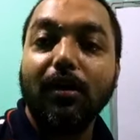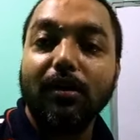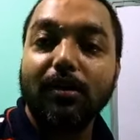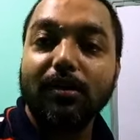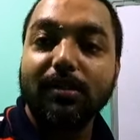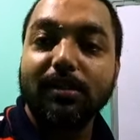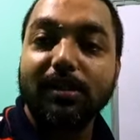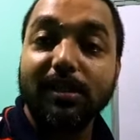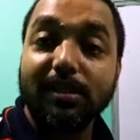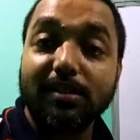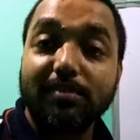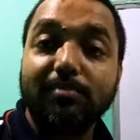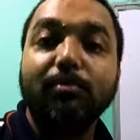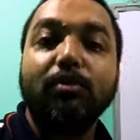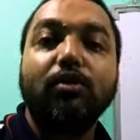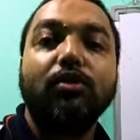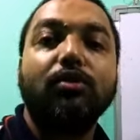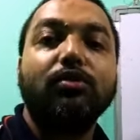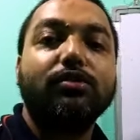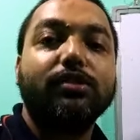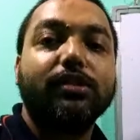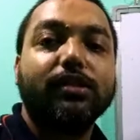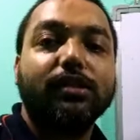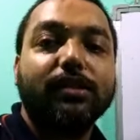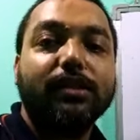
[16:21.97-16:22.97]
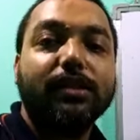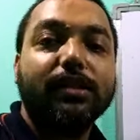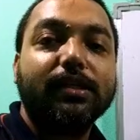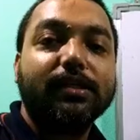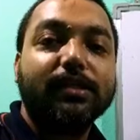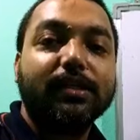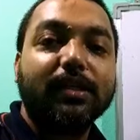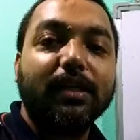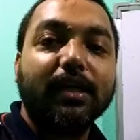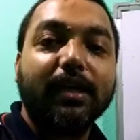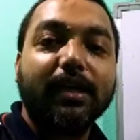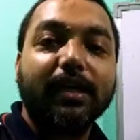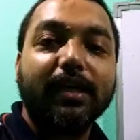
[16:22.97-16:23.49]
seismologist. He
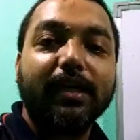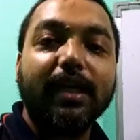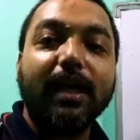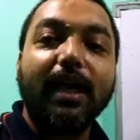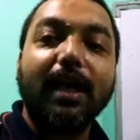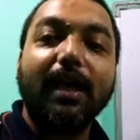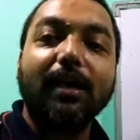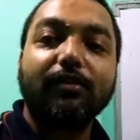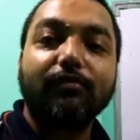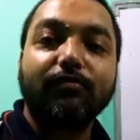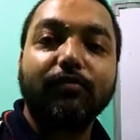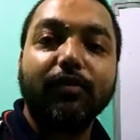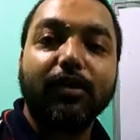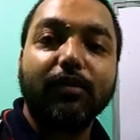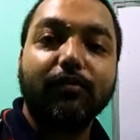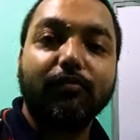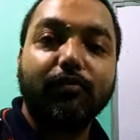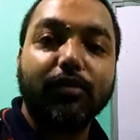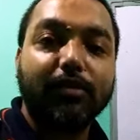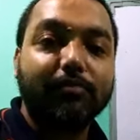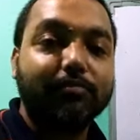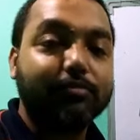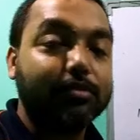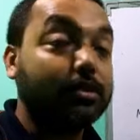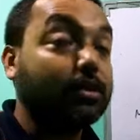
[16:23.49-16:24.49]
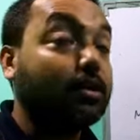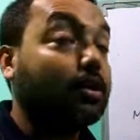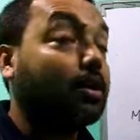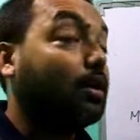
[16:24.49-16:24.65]
study the earthquake waves.